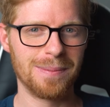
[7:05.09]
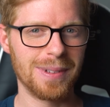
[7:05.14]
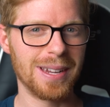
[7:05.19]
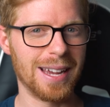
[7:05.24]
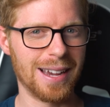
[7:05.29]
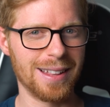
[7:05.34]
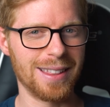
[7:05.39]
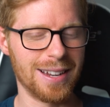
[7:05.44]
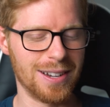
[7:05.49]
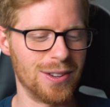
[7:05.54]

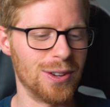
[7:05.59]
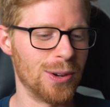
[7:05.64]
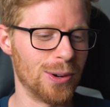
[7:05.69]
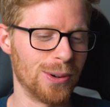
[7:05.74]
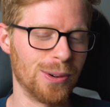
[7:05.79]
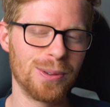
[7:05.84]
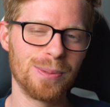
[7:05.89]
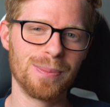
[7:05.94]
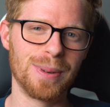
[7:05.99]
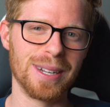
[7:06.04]
Yeah, they
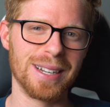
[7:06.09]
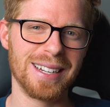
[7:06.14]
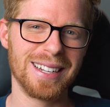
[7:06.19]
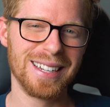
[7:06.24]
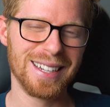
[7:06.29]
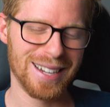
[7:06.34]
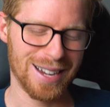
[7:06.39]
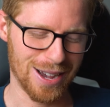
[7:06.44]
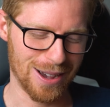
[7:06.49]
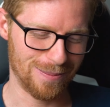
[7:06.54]
do, but
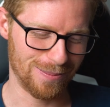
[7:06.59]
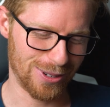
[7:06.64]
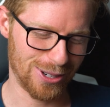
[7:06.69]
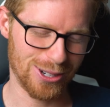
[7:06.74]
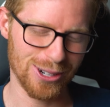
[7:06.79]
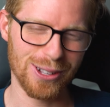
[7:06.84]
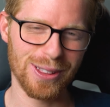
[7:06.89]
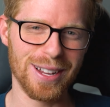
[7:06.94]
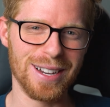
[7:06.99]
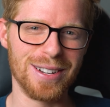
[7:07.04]
I'm
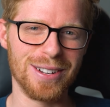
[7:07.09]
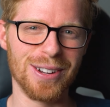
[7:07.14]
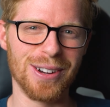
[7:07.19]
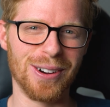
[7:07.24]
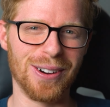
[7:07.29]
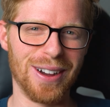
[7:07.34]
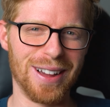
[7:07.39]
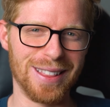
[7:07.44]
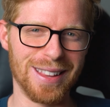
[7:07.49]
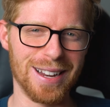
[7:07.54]
sure they
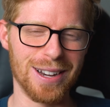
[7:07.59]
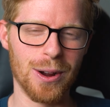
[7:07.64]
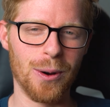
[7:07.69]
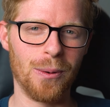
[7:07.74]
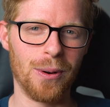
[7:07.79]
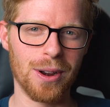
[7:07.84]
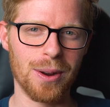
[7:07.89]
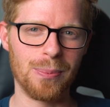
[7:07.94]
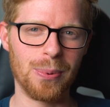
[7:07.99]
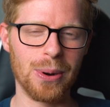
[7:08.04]
do, and they don't
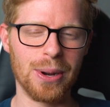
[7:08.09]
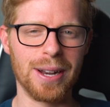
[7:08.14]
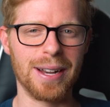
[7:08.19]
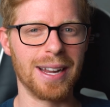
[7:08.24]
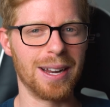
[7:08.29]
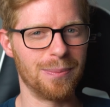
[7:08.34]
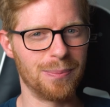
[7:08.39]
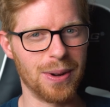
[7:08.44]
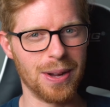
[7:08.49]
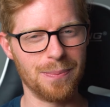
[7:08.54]
want to put it
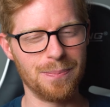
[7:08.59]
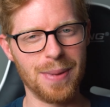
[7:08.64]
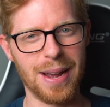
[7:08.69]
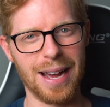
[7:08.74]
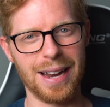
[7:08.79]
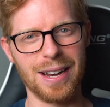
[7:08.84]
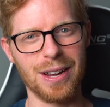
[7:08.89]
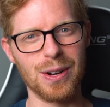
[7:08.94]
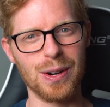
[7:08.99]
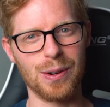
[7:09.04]
in, but
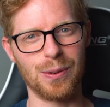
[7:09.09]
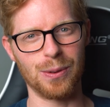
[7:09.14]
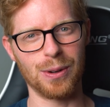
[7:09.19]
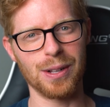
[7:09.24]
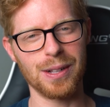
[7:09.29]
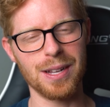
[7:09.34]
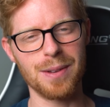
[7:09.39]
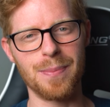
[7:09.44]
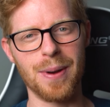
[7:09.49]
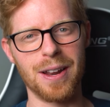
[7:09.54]
man, it would
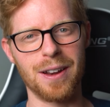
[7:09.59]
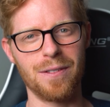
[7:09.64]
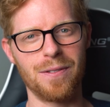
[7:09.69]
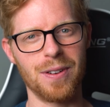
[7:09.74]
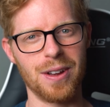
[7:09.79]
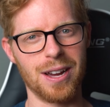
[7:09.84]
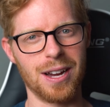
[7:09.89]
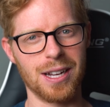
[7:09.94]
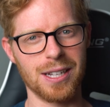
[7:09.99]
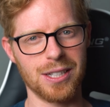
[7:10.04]
really
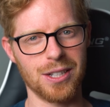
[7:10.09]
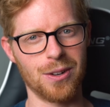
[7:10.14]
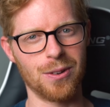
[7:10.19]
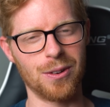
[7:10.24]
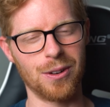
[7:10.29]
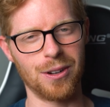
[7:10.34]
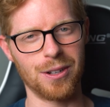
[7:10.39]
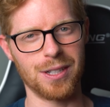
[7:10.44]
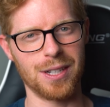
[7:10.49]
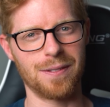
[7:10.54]
benefit us
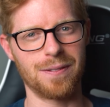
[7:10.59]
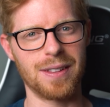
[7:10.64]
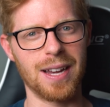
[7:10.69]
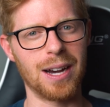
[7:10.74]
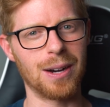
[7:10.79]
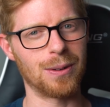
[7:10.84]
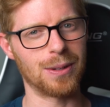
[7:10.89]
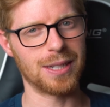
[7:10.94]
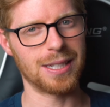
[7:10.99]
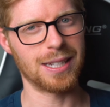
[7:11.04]
owners if
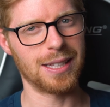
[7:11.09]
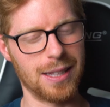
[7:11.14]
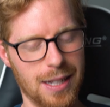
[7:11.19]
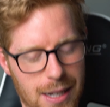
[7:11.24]
that was in